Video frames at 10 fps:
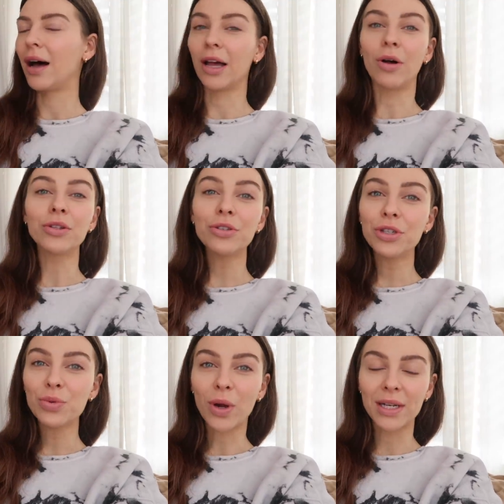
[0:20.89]
I also
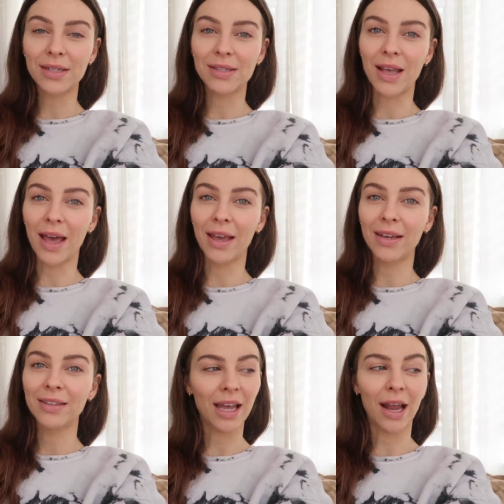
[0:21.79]
just wanted to
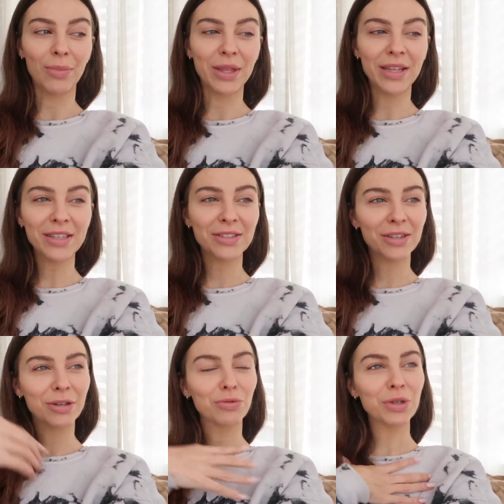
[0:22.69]
say, and I mean this
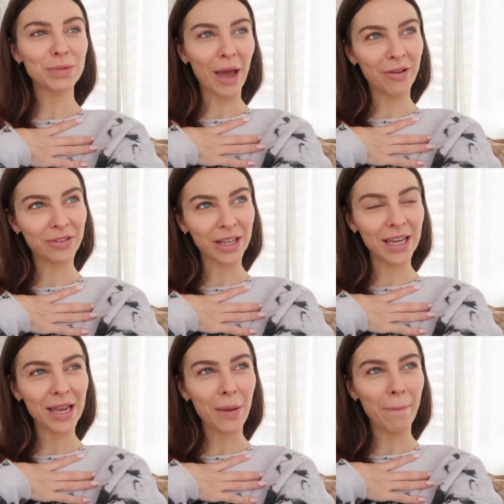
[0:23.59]

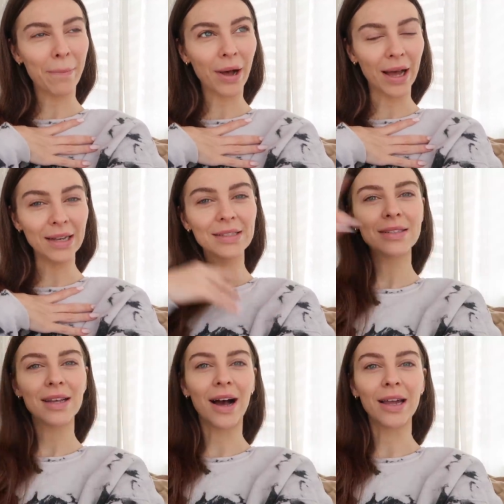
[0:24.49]
respectfully,
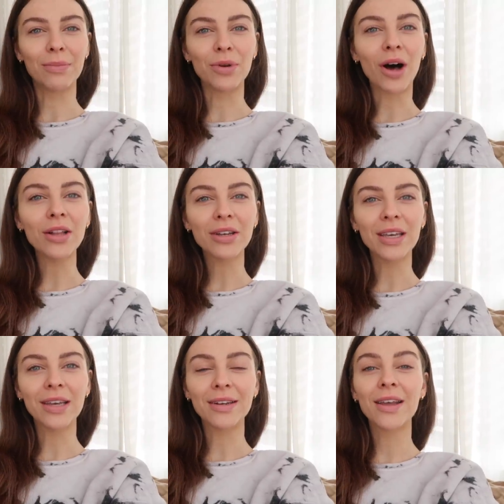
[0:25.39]
but I am not
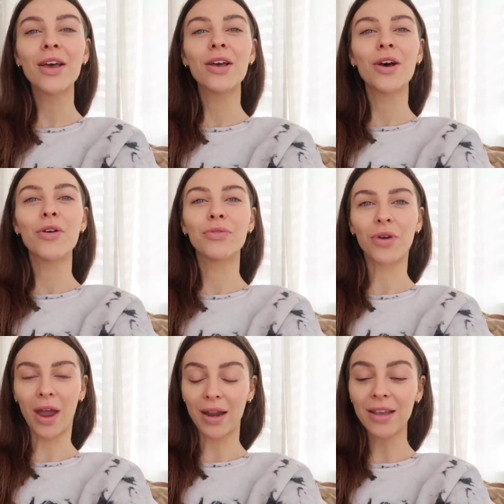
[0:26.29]
looking
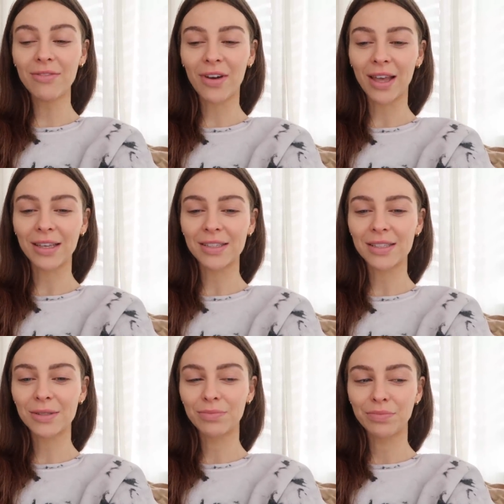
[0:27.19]
for any
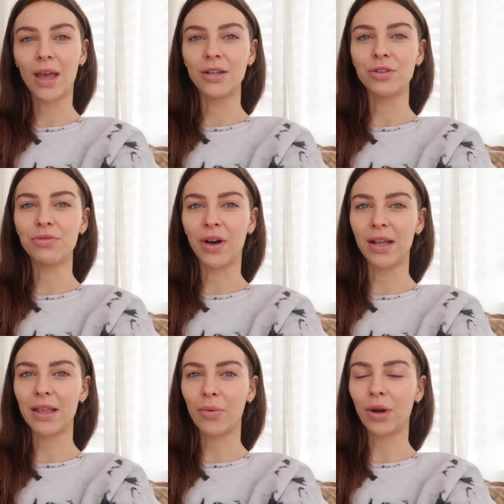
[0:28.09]
advice. I do
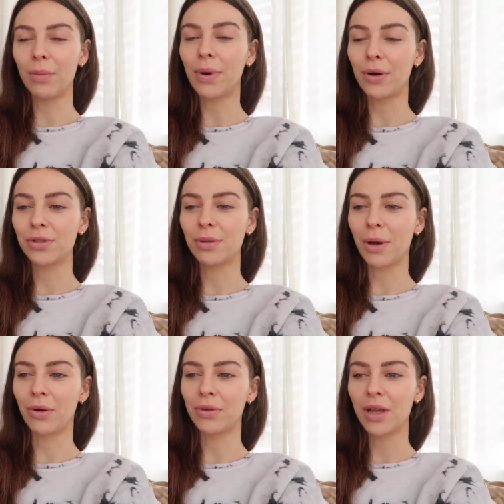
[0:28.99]
find that when I post
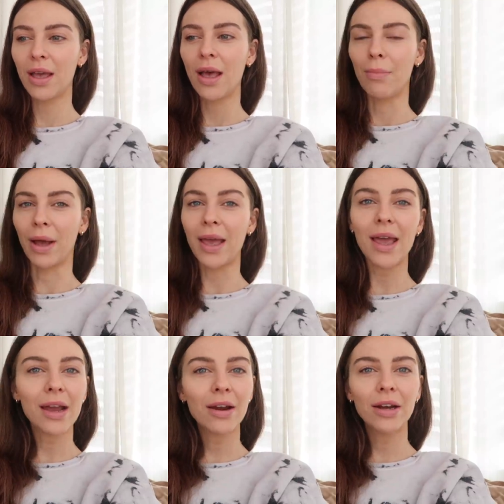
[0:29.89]
about my
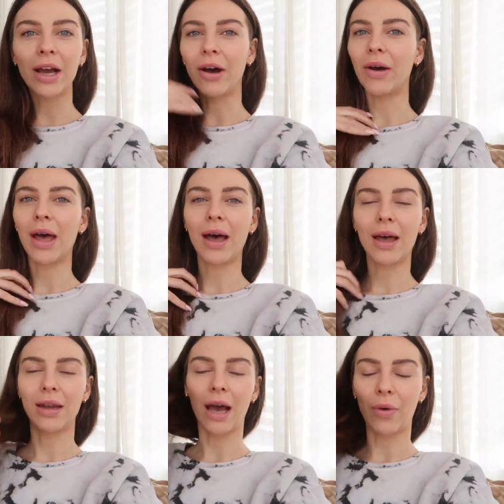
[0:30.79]
hair and how I,
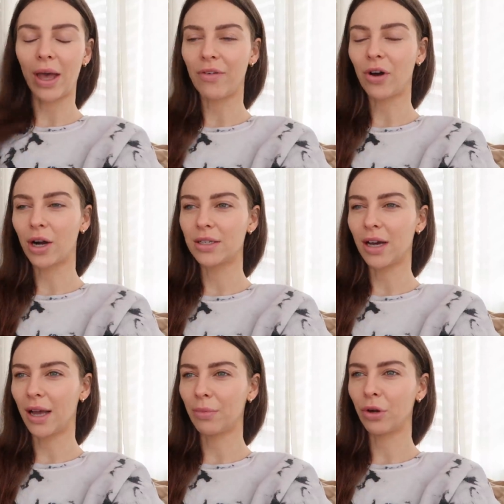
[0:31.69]
and how I have a hard
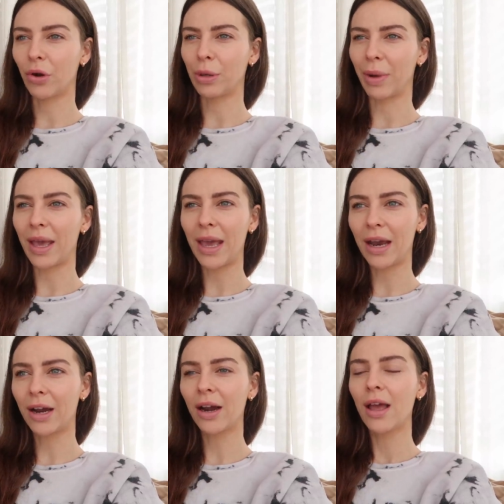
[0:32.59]
time growing my
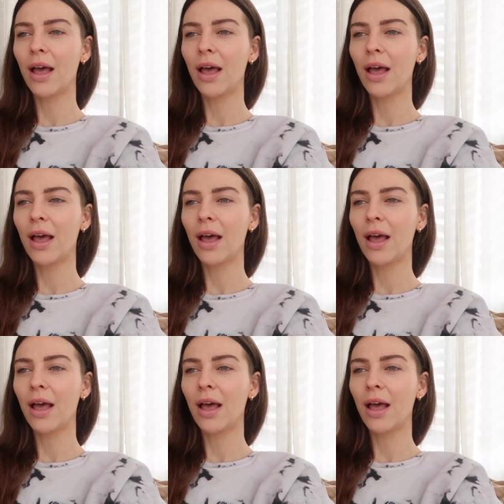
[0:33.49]
hair.